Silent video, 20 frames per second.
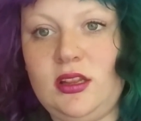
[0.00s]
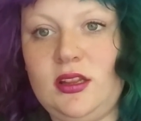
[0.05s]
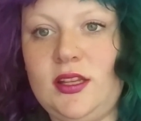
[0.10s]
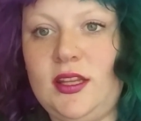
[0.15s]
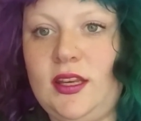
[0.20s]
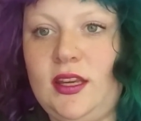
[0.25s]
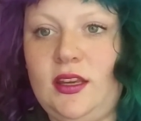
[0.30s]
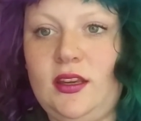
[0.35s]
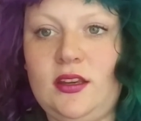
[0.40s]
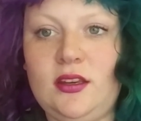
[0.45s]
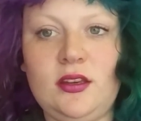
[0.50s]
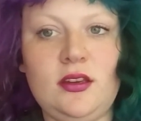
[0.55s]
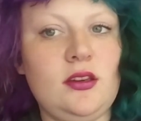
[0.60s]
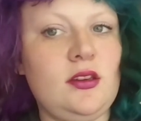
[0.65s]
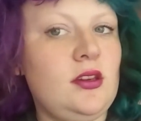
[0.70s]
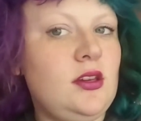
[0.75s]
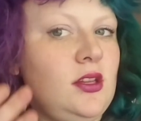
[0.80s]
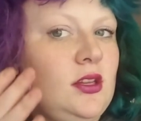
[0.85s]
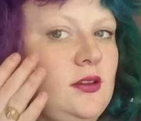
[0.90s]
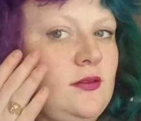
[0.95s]
Like,
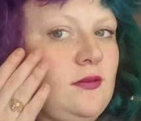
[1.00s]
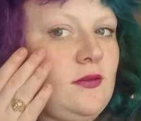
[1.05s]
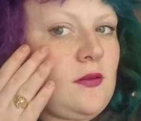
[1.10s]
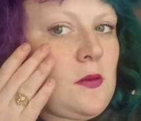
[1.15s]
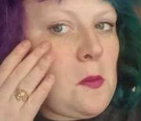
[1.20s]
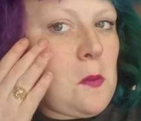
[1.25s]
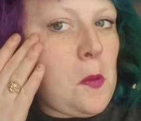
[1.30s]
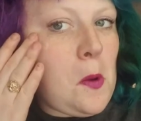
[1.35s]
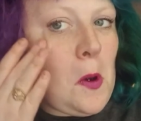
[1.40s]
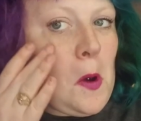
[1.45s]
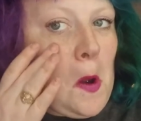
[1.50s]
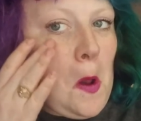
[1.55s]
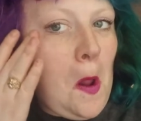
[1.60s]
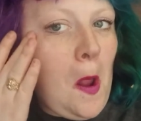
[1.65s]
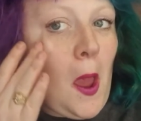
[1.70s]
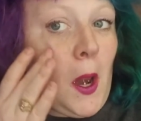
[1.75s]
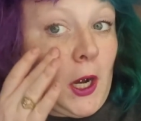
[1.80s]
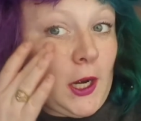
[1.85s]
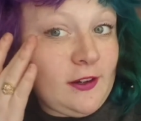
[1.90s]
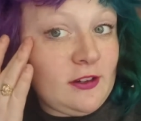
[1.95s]
if you put,
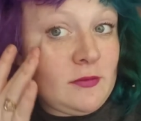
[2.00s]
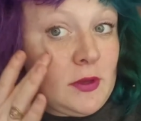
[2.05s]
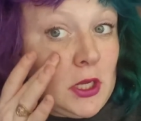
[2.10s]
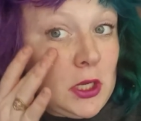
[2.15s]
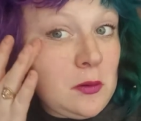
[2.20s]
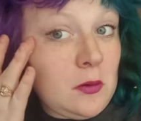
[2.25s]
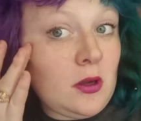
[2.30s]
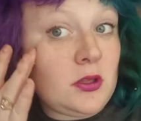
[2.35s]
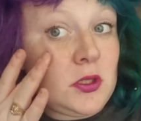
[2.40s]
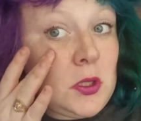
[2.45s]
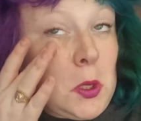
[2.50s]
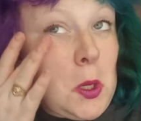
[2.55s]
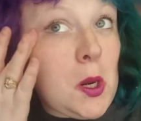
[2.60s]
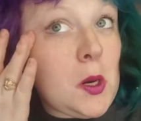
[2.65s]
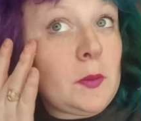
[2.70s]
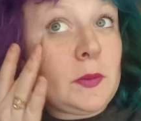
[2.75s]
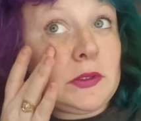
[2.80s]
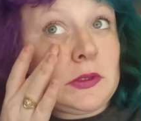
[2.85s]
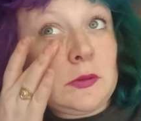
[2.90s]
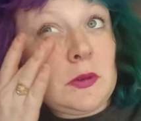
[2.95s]
I already make a water
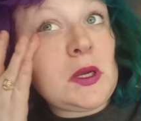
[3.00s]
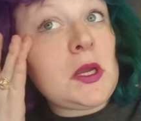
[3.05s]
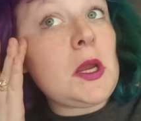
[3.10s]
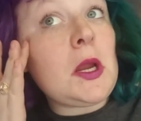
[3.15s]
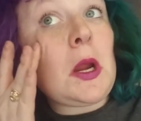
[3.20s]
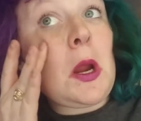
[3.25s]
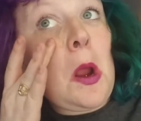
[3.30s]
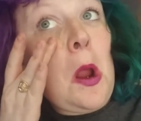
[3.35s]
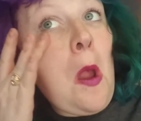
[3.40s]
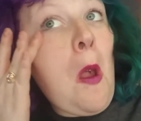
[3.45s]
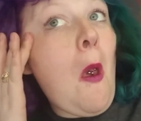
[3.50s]
garden put them right here.